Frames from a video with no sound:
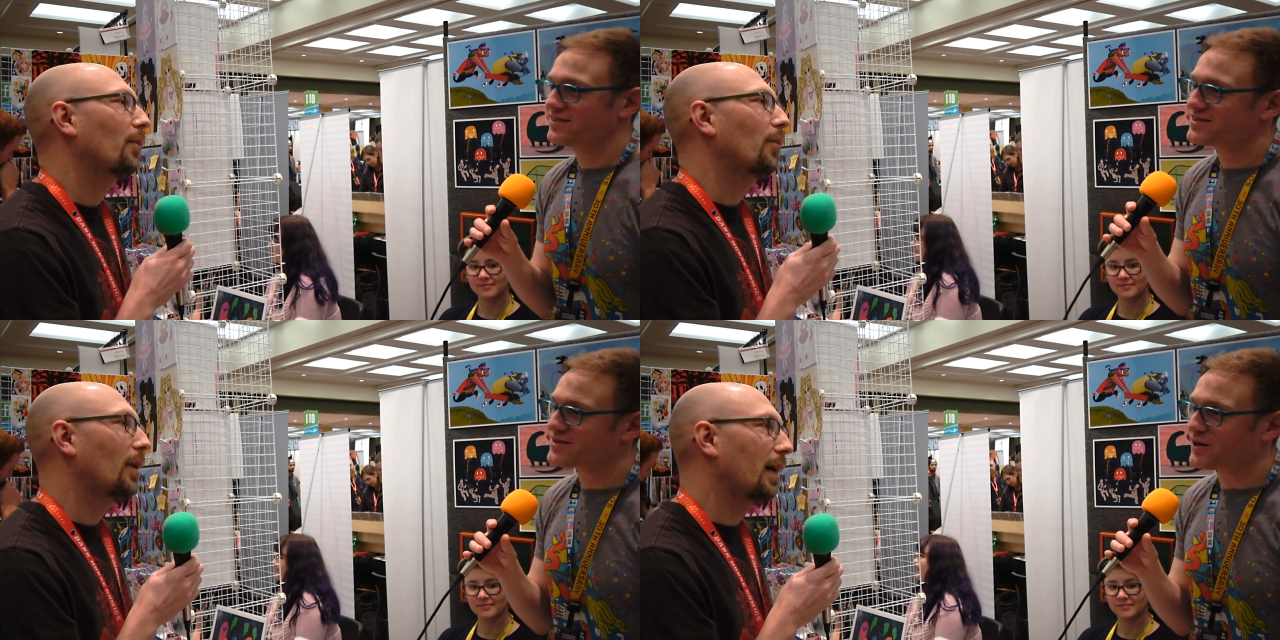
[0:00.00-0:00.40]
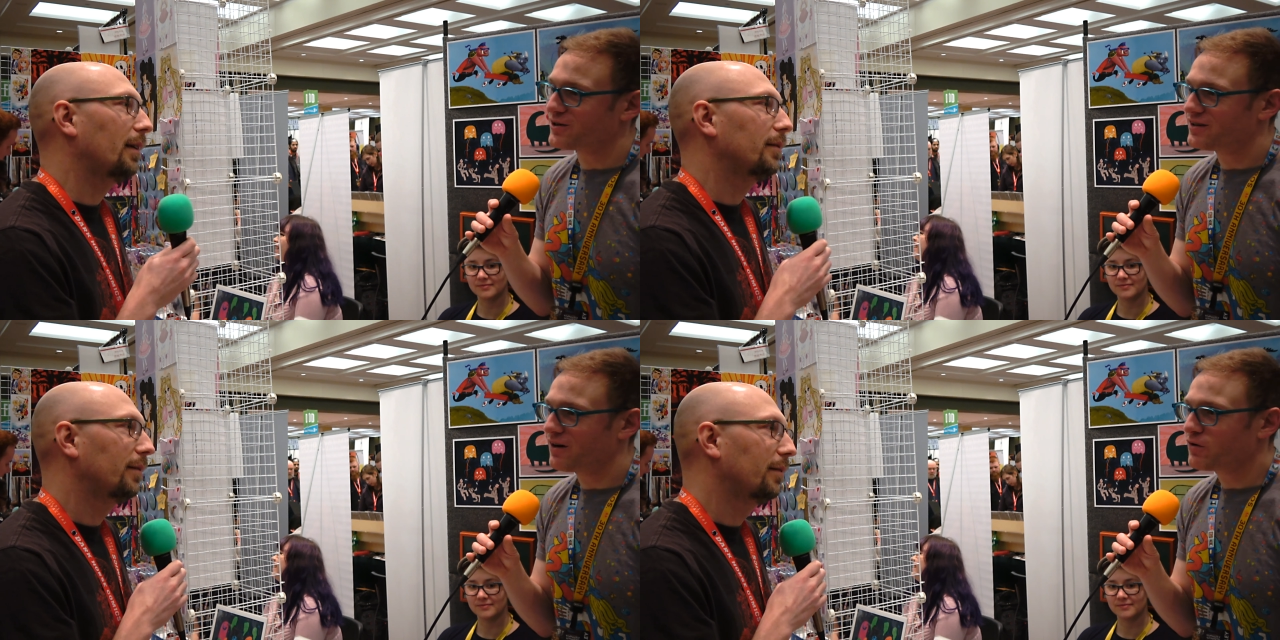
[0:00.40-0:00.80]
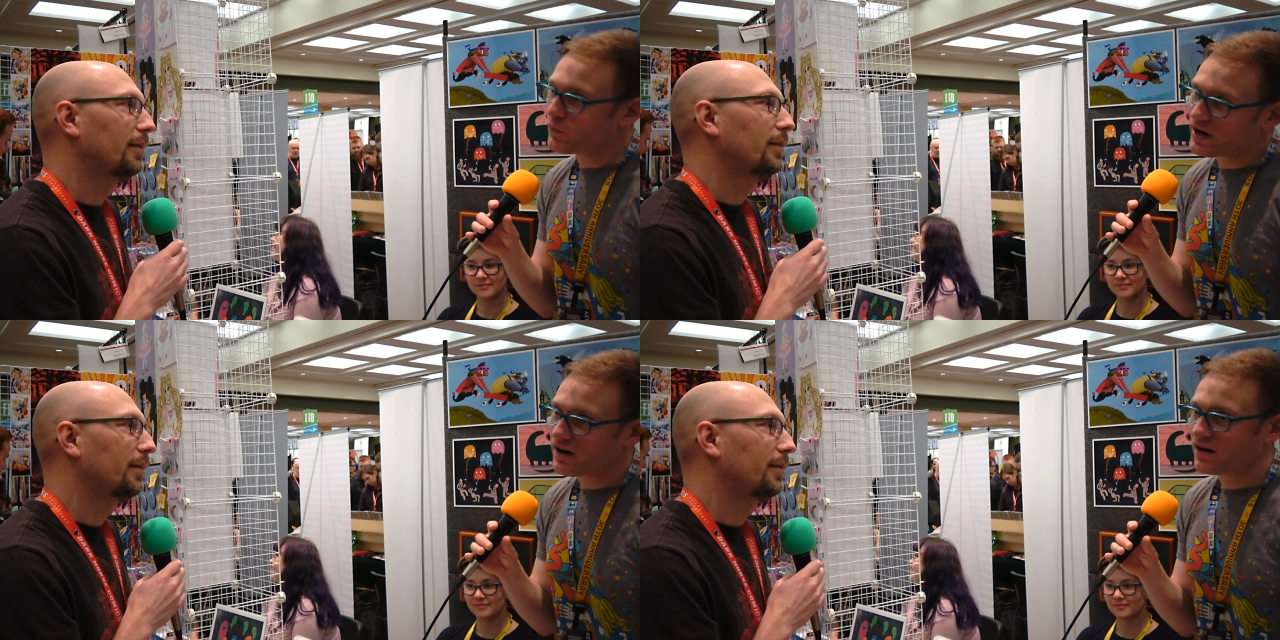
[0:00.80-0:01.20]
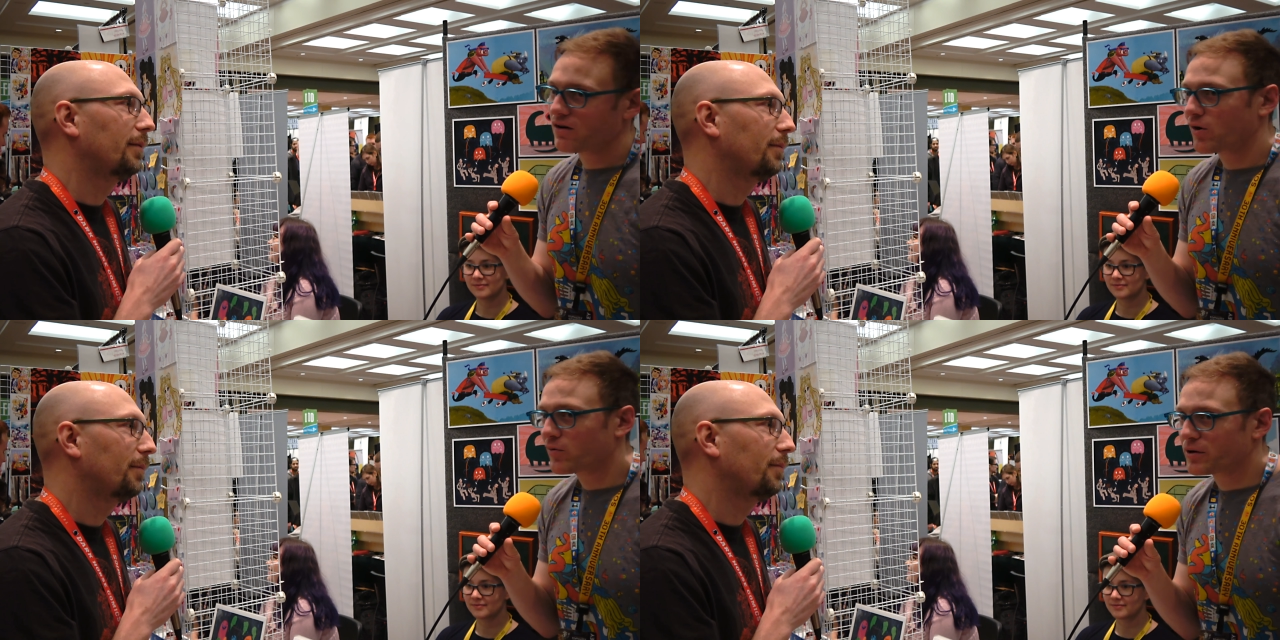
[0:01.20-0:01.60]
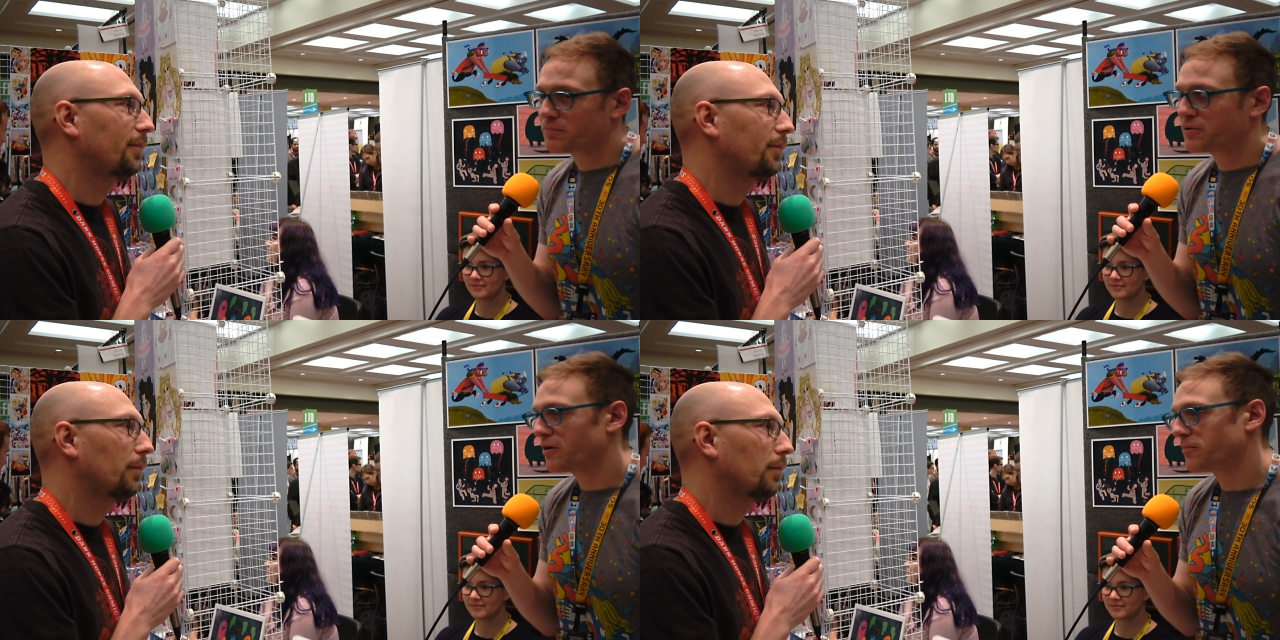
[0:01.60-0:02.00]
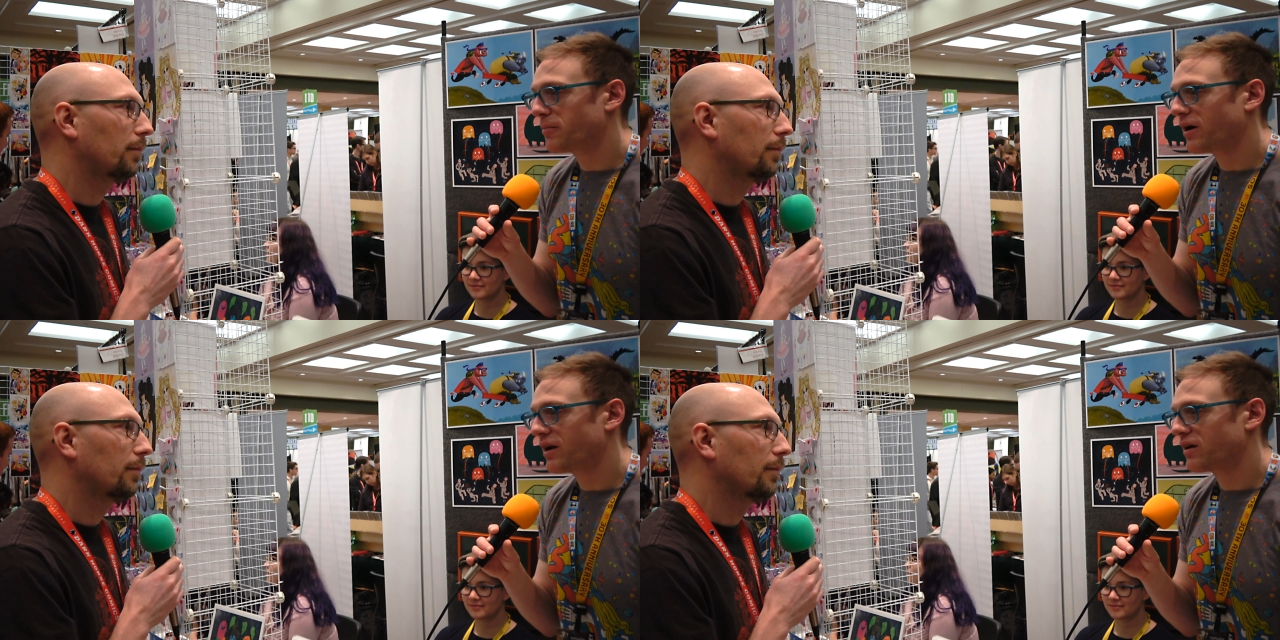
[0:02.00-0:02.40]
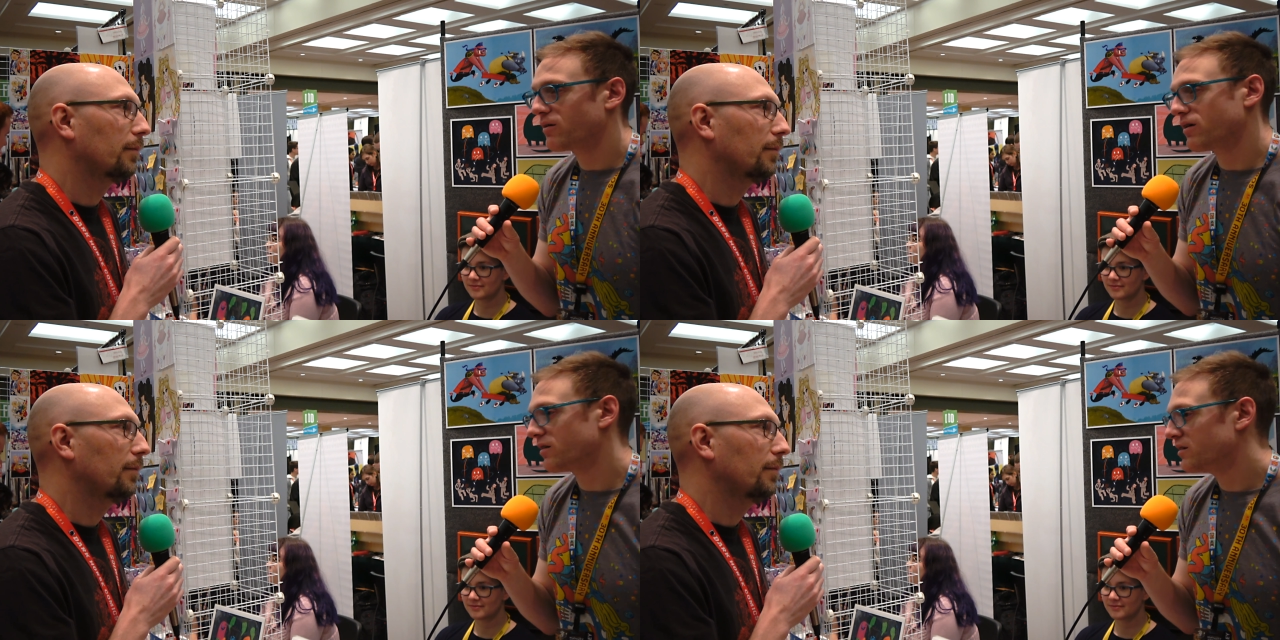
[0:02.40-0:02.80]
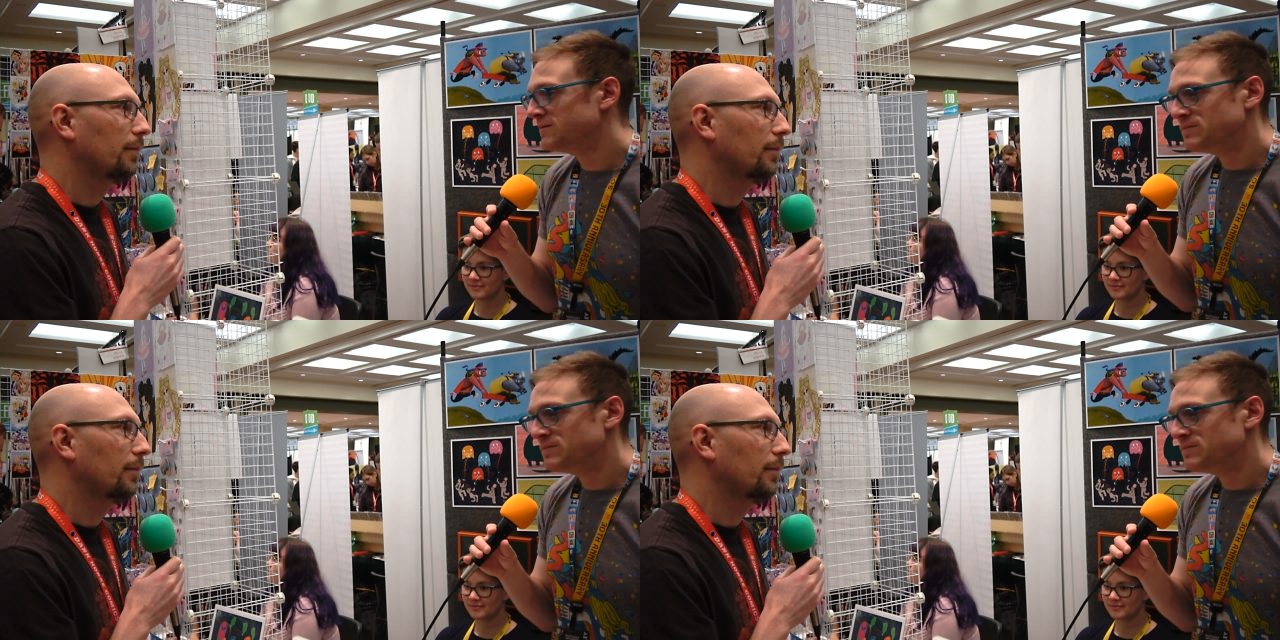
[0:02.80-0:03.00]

Speaker 1: So I want to wear it or I want to put it on my body or,